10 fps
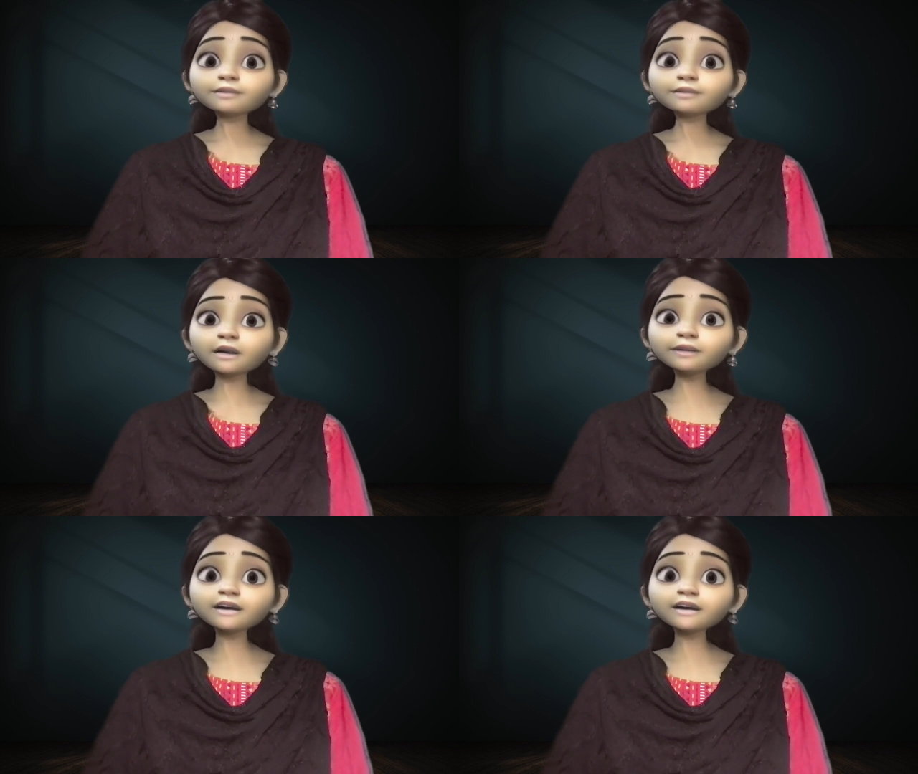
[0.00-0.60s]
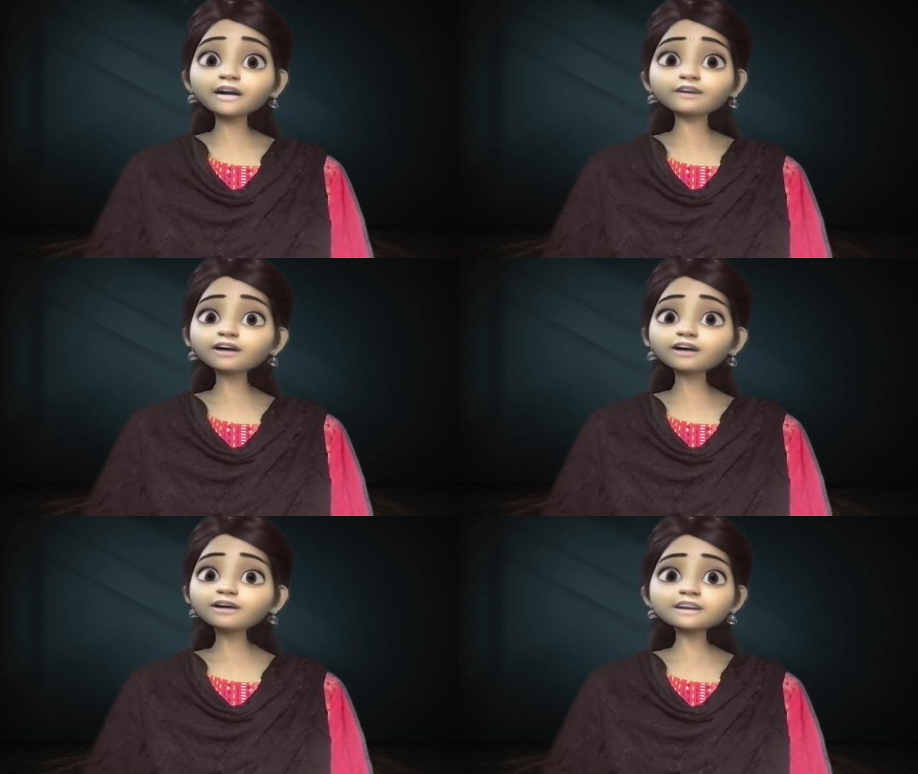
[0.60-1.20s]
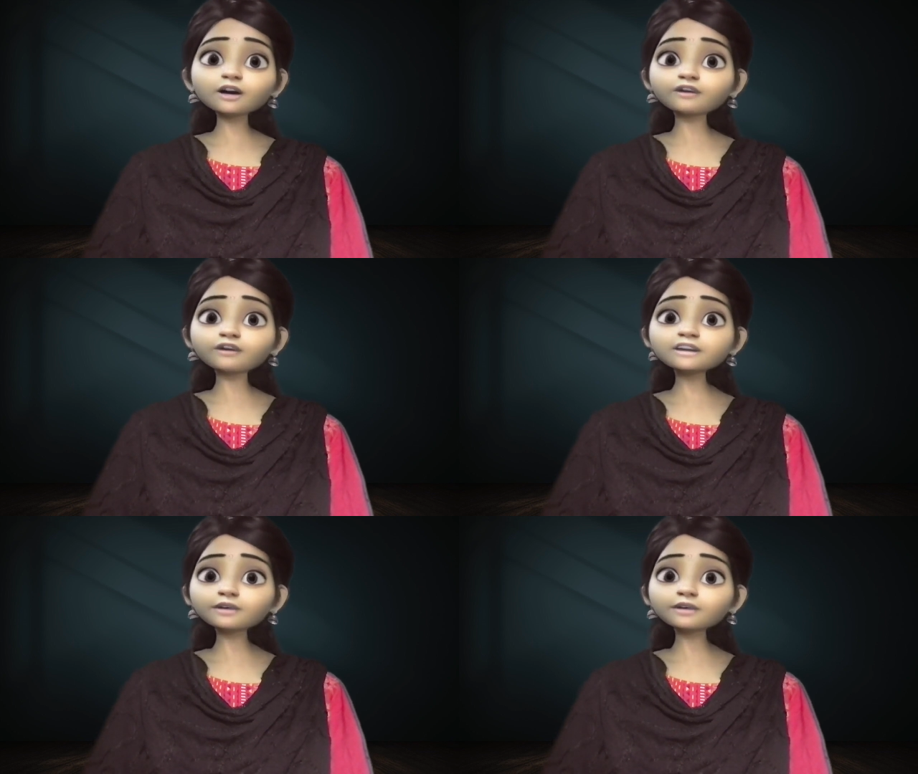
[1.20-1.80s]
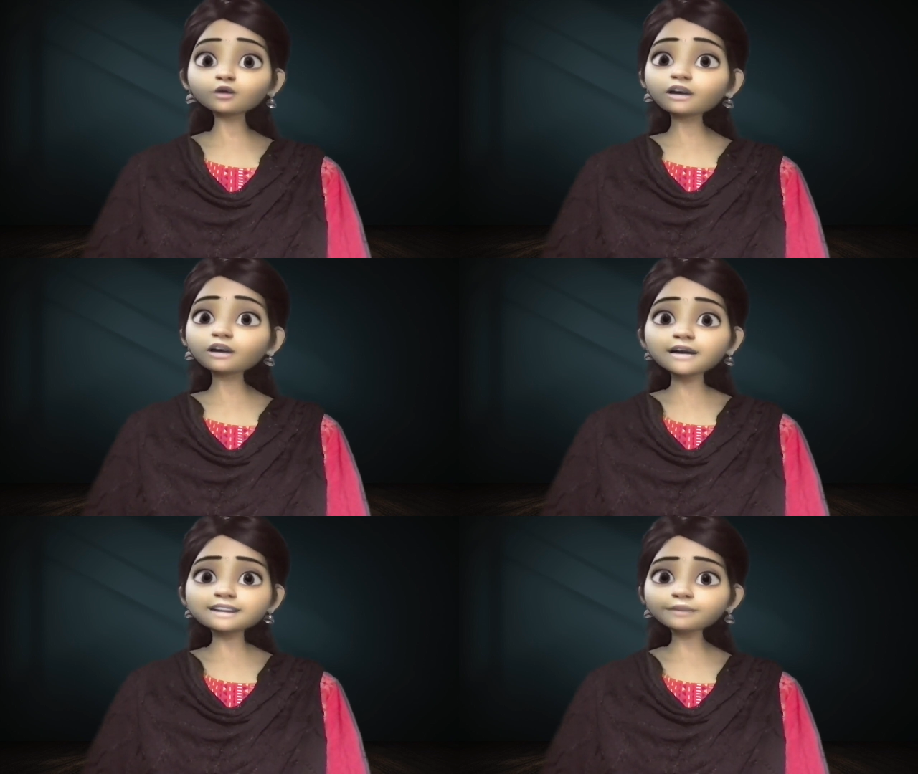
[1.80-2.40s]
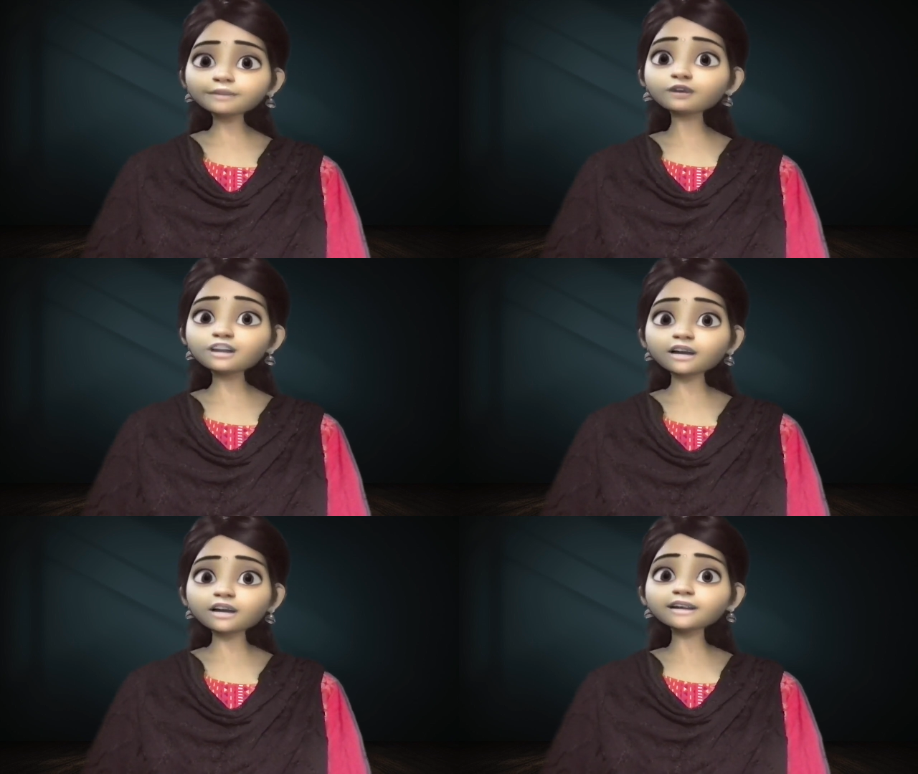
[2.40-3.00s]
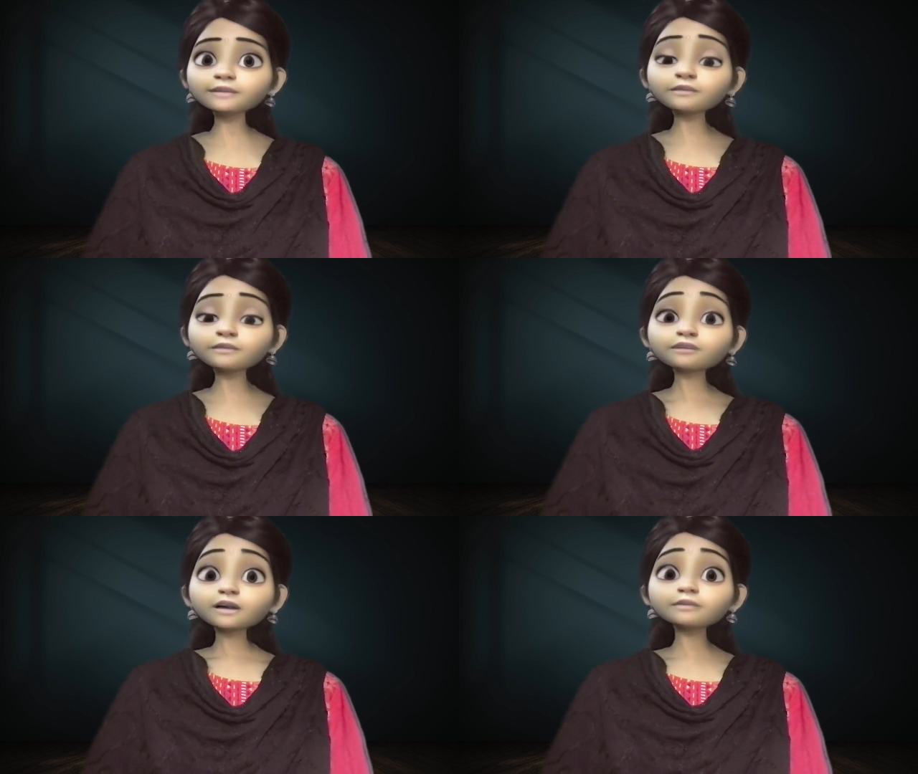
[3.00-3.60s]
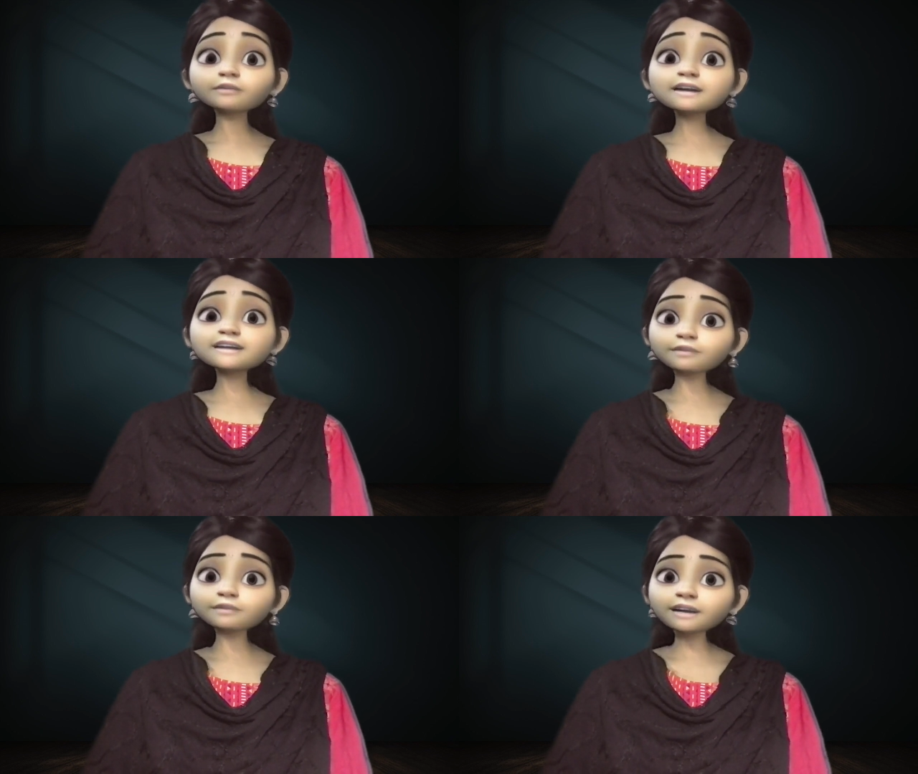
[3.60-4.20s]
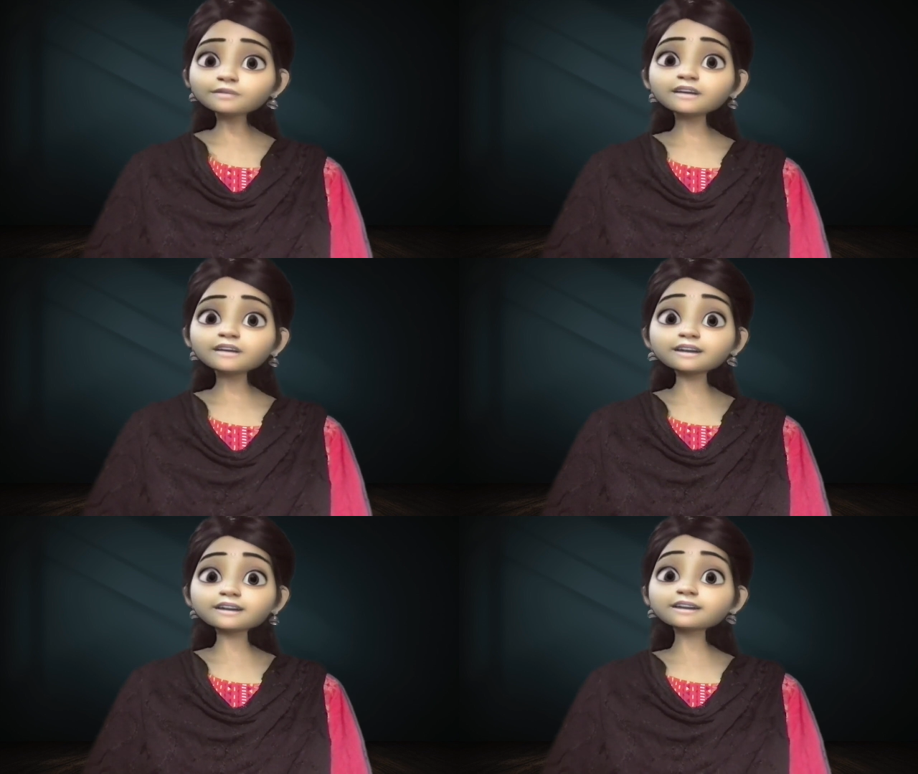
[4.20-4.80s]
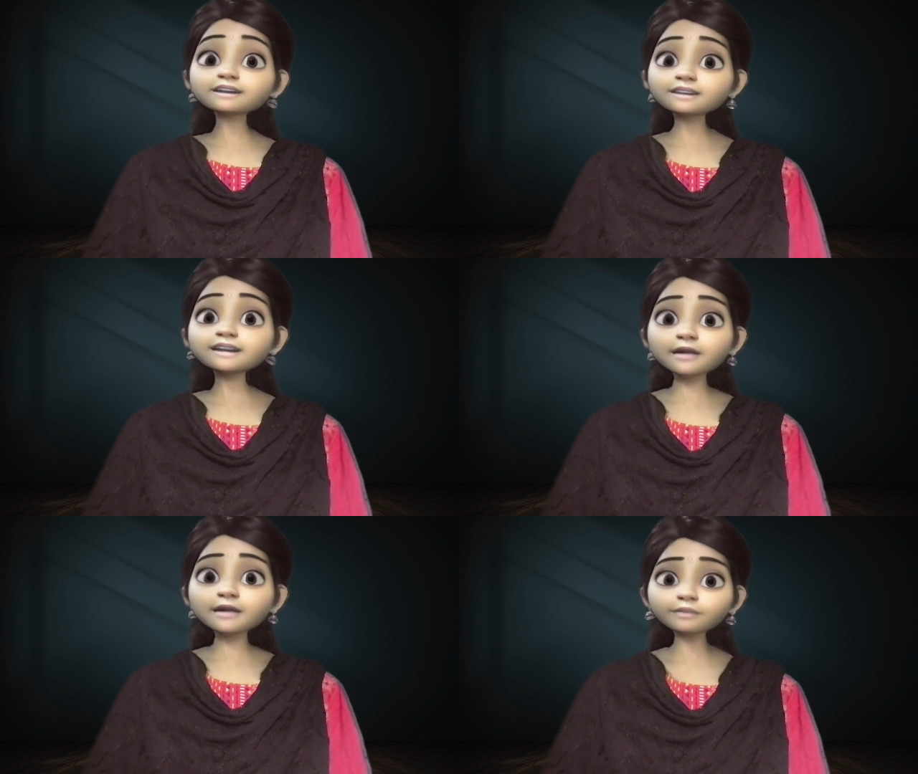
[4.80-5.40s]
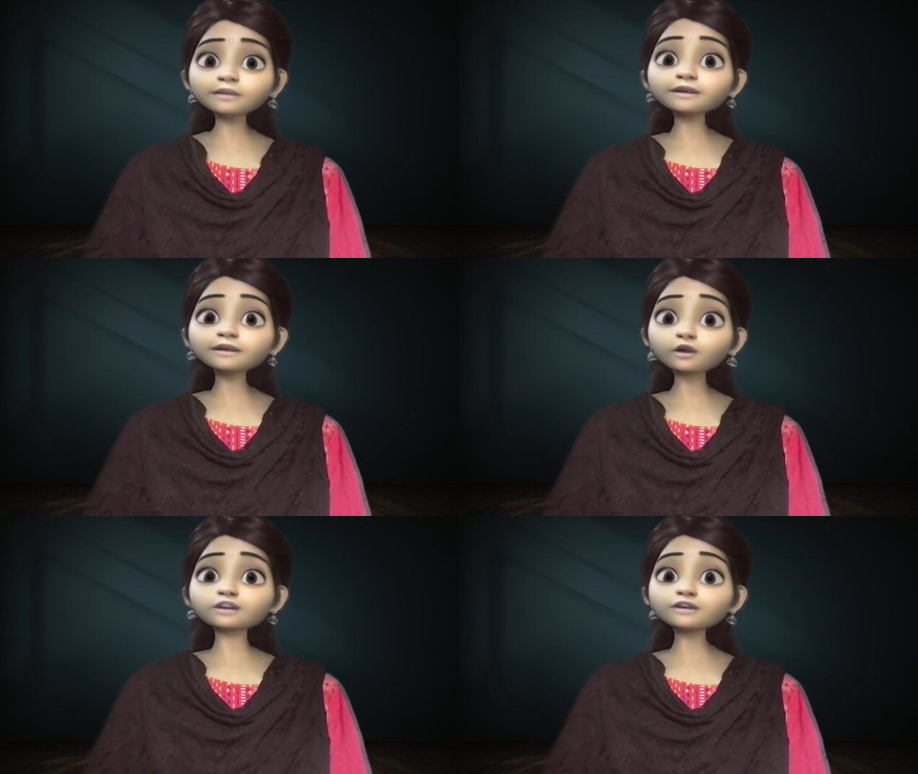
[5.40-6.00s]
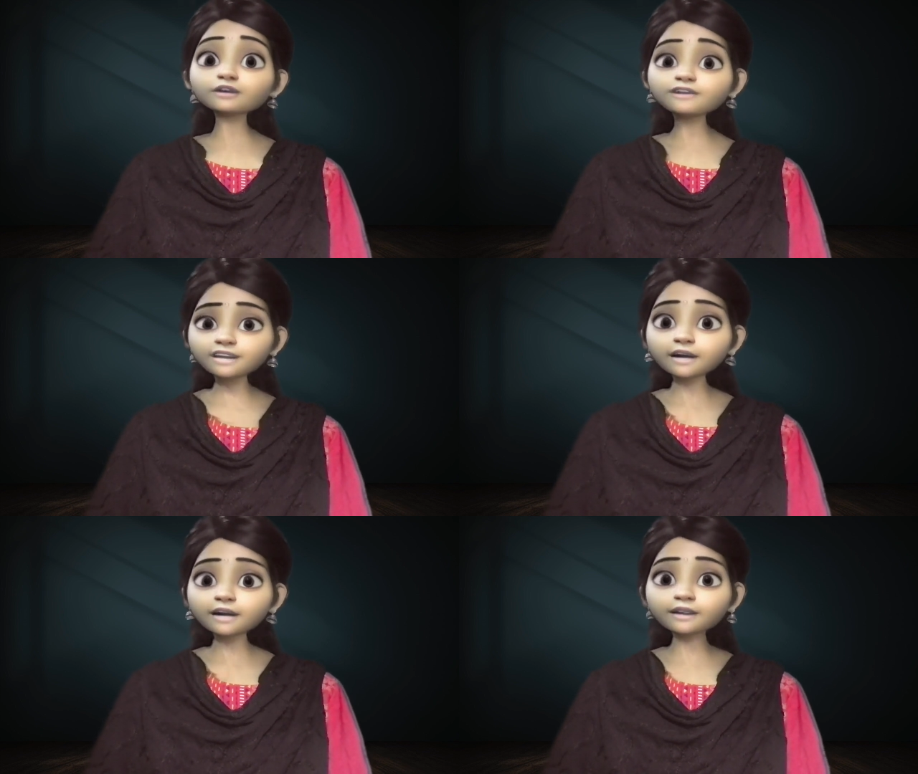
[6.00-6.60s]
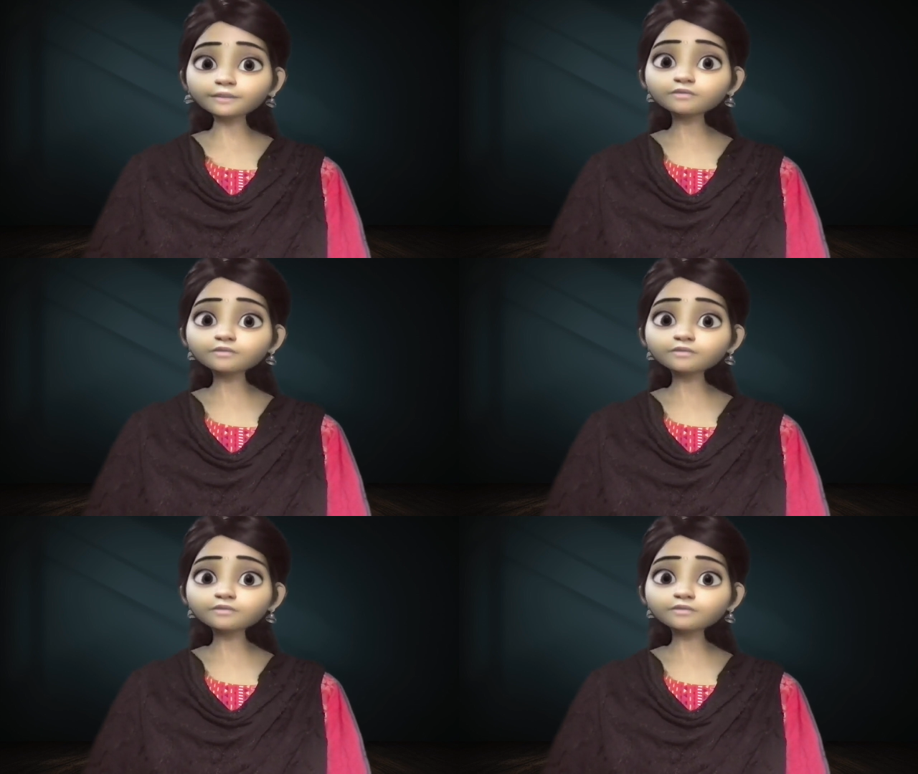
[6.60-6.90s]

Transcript: Maybe every visa officer won't ask about GRE, but sometimes rejections happen because of GRE.